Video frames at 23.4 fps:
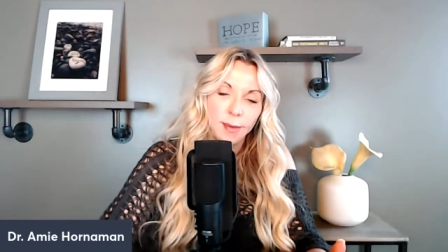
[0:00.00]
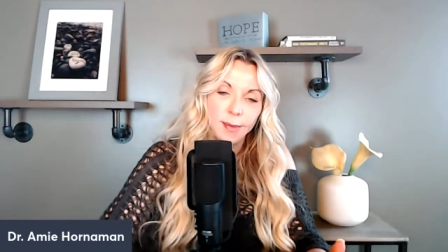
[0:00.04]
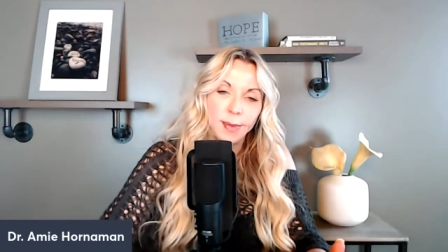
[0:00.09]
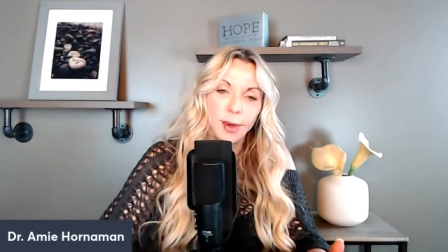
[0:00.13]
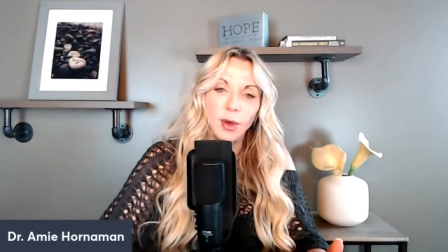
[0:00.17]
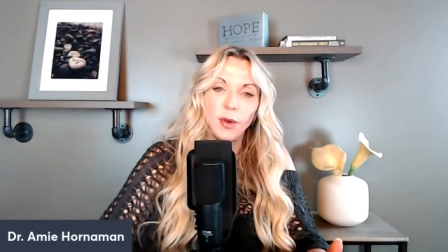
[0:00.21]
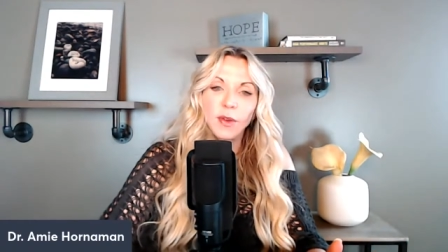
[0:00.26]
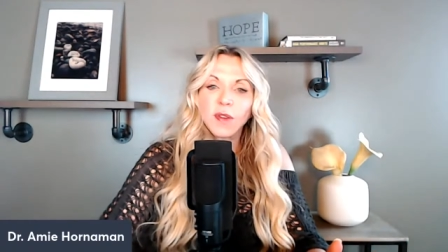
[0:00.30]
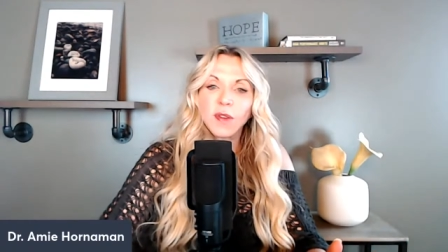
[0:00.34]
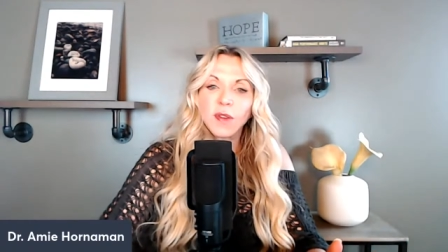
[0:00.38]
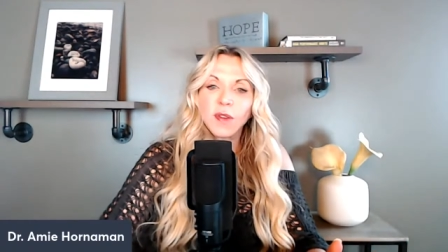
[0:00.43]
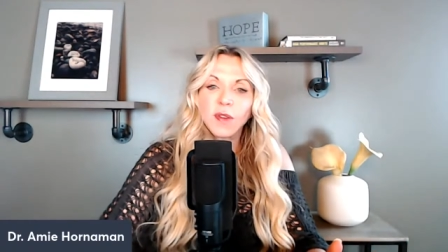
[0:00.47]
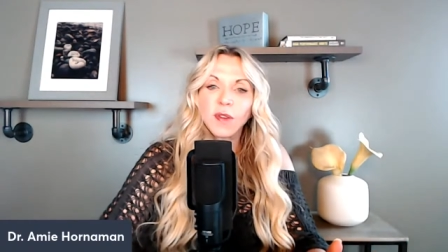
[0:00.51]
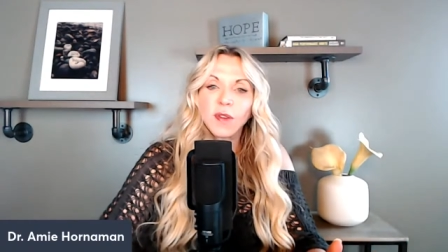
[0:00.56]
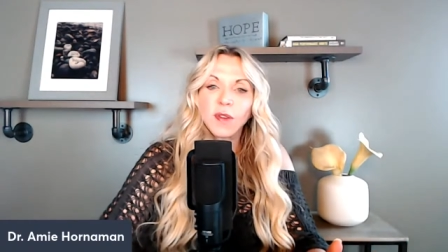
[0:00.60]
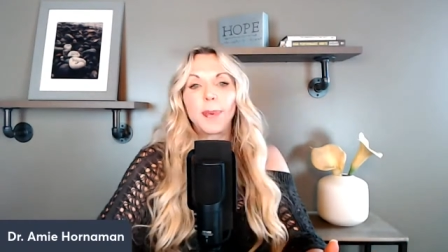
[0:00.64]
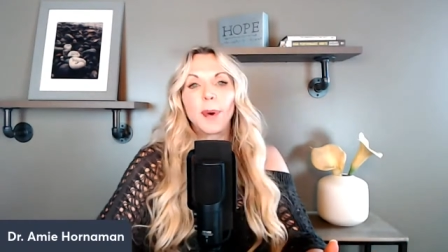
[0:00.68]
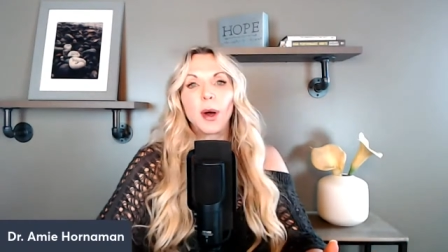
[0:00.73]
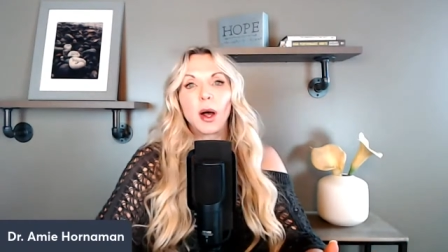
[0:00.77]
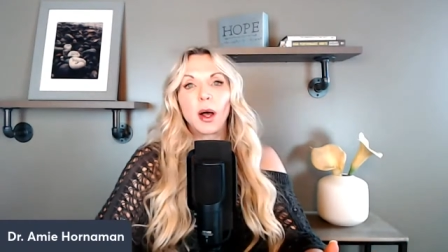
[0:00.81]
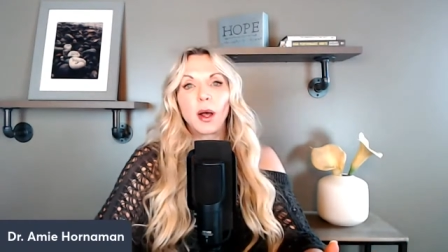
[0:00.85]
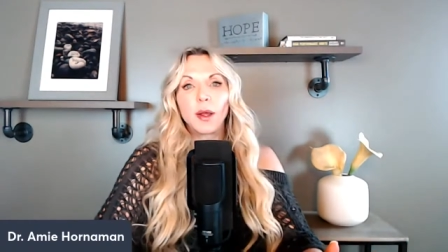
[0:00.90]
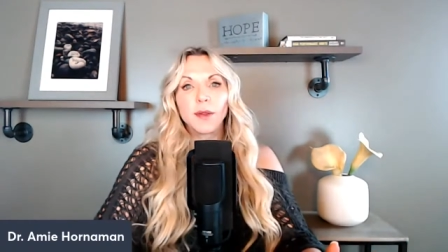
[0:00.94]

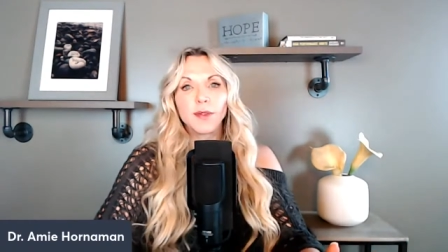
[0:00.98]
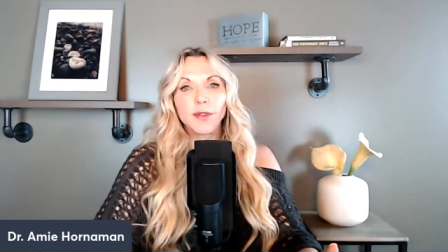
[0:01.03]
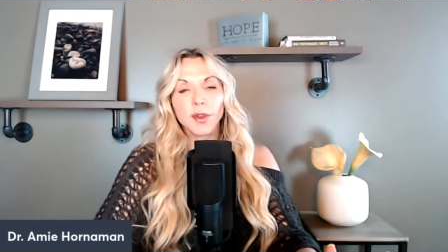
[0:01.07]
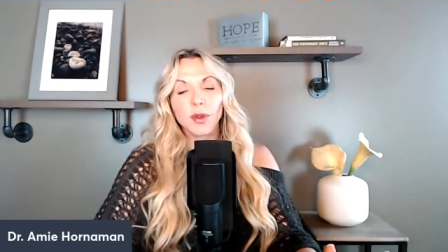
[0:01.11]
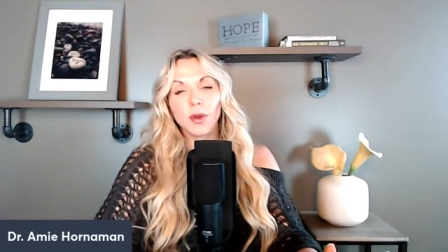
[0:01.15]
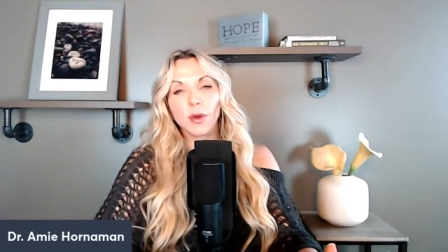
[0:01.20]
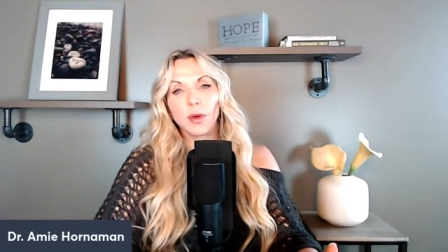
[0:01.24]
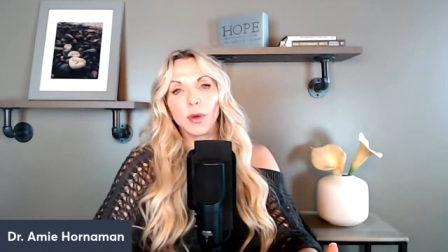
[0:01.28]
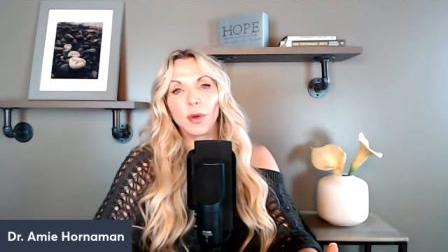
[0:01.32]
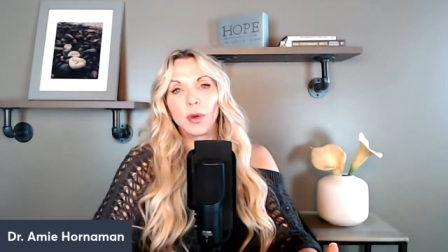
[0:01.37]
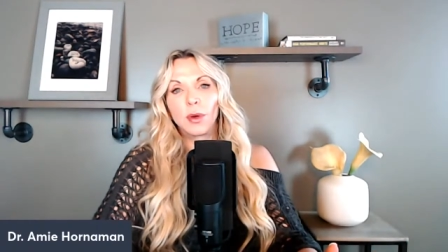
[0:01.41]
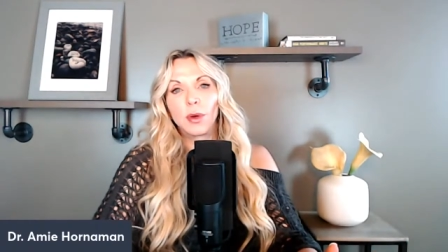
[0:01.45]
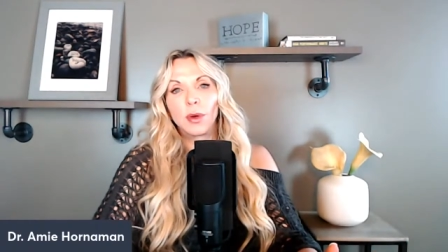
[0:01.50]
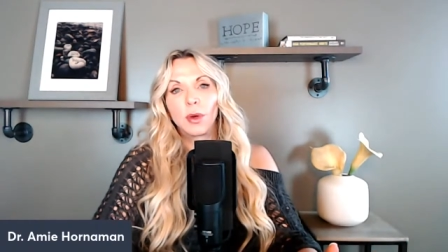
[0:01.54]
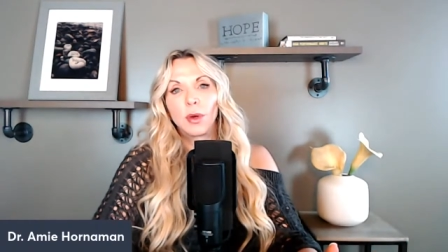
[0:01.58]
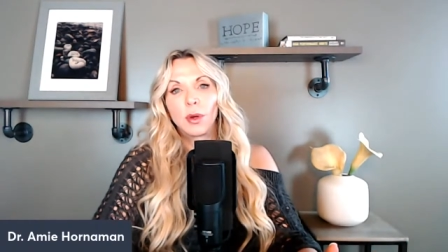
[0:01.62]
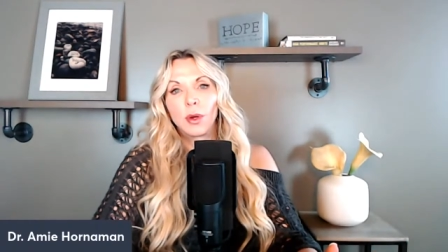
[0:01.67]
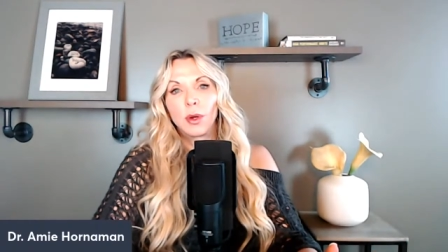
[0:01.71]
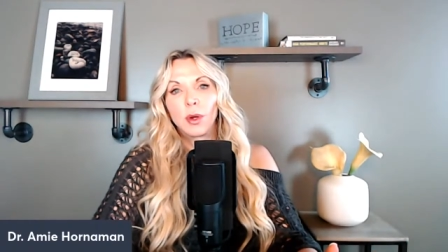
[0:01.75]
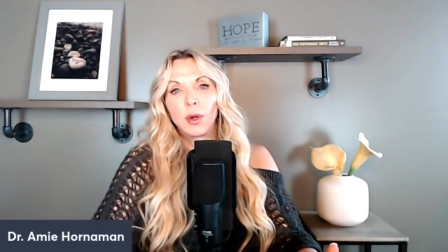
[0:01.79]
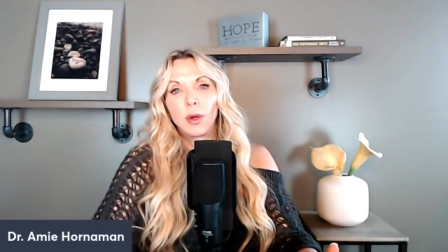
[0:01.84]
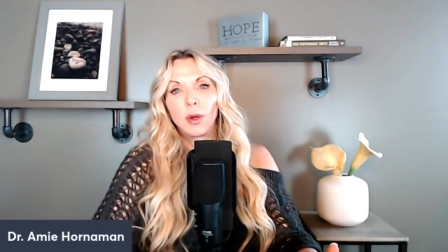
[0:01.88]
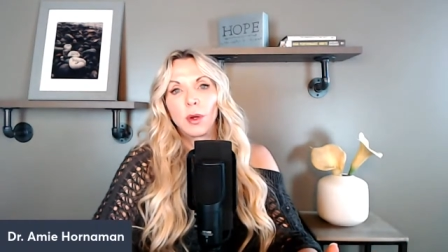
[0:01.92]
postmenopausal,
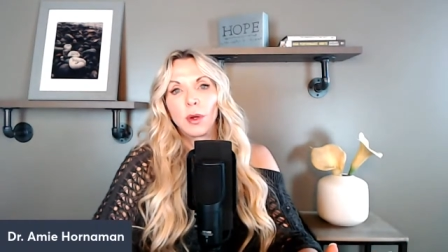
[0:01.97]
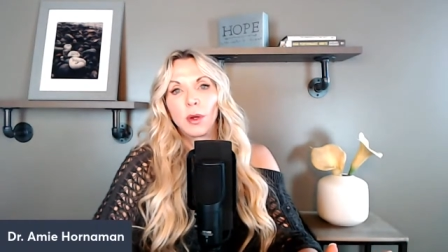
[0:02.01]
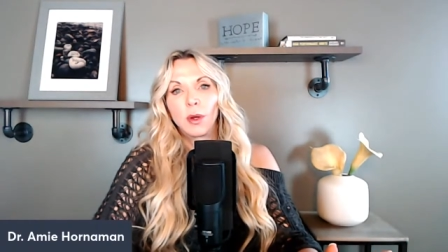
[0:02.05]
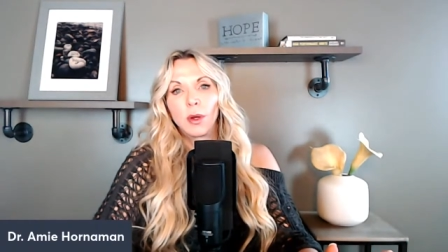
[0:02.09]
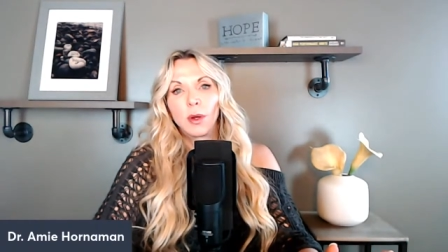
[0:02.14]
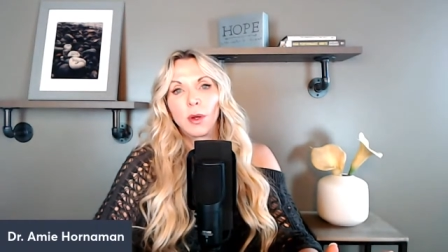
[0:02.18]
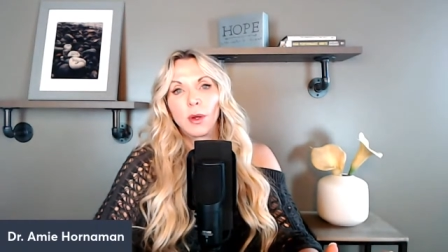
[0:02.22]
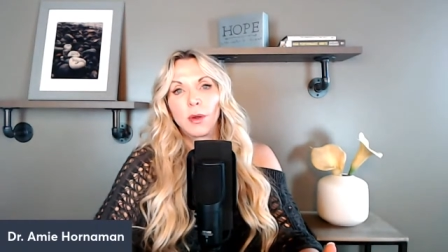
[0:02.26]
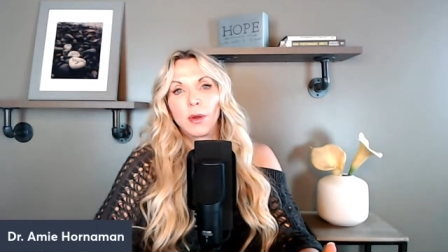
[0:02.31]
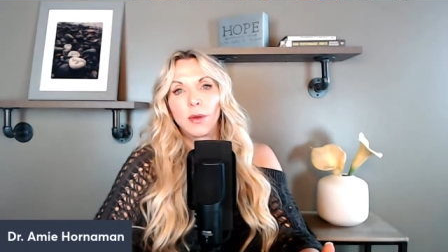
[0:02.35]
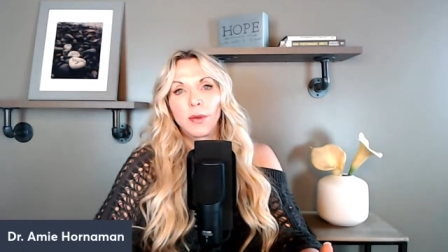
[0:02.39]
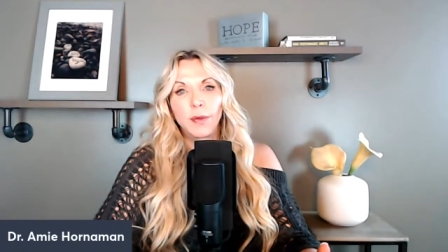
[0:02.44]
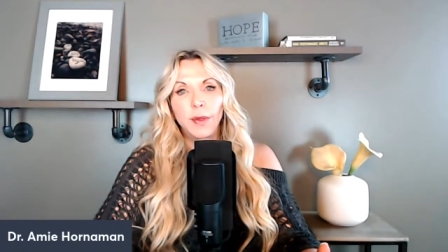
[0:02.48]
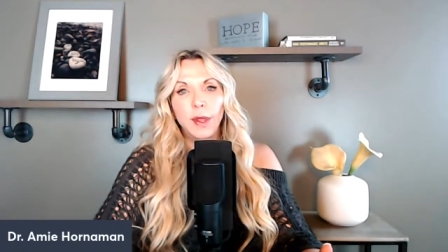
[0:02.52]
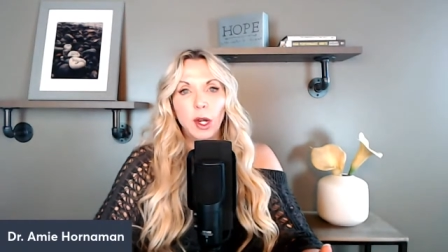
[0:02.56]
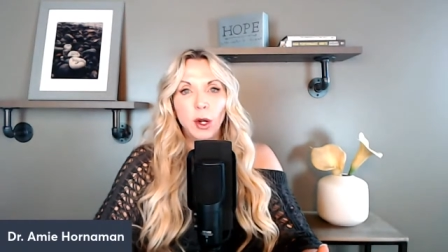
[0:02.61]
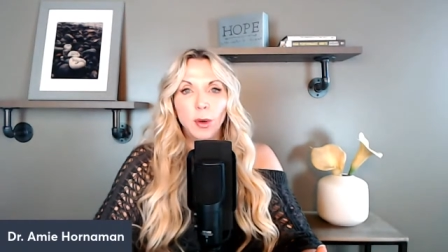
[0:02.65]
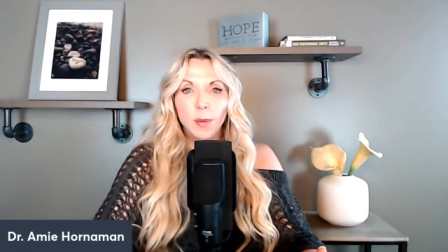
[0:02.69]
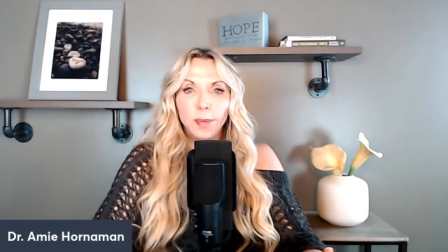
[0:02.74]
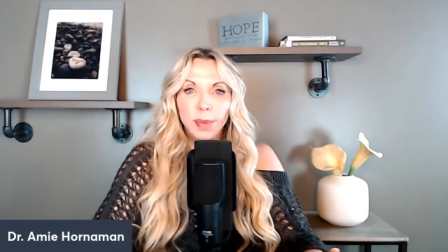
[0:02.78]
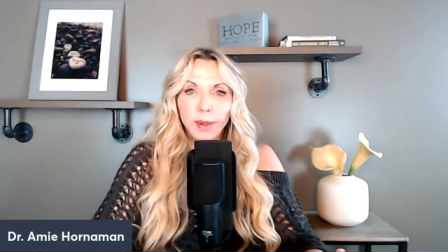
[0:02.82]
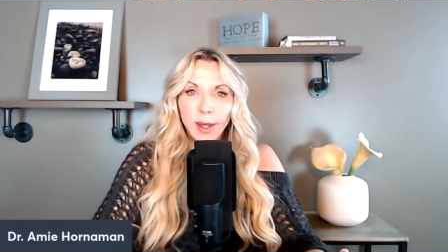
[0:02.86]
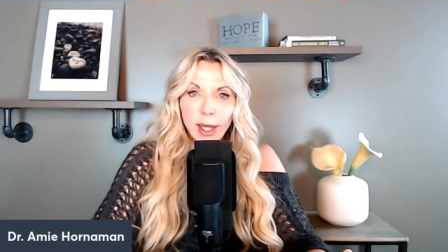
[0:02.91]
that
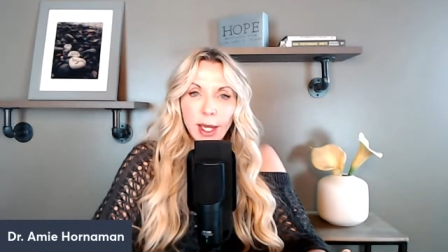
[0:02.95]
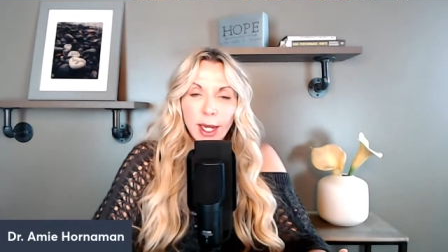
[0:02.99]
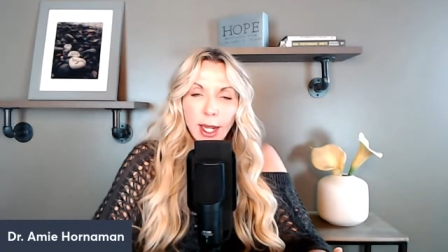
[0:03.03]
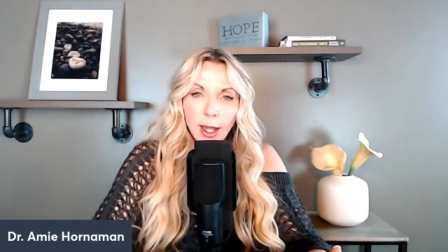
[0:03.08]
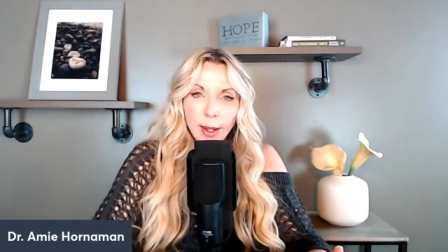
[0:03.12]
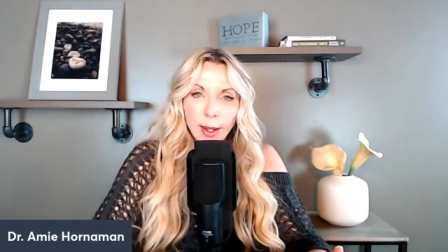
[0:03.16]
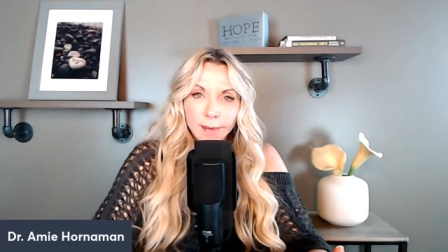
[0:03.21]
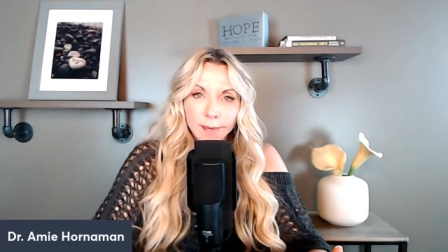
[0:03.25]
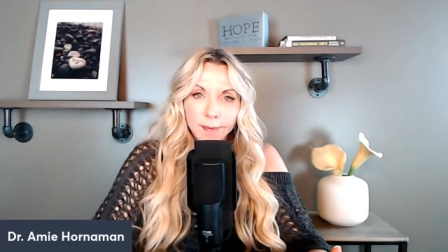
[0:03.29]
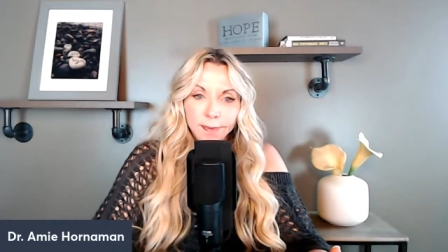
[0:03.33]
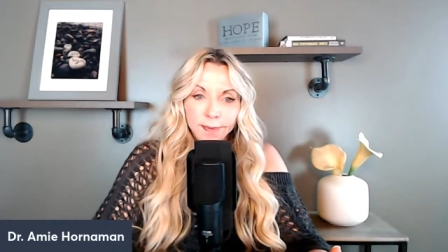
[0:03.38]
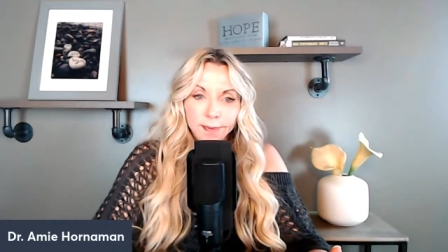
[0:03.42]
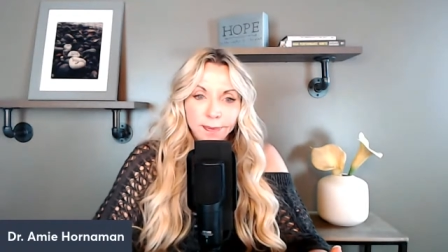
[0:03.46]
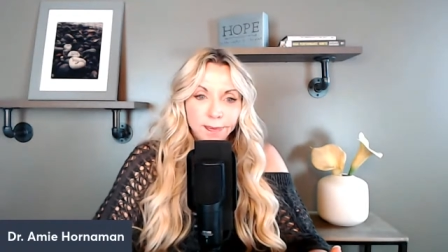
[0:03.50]
are bleeding.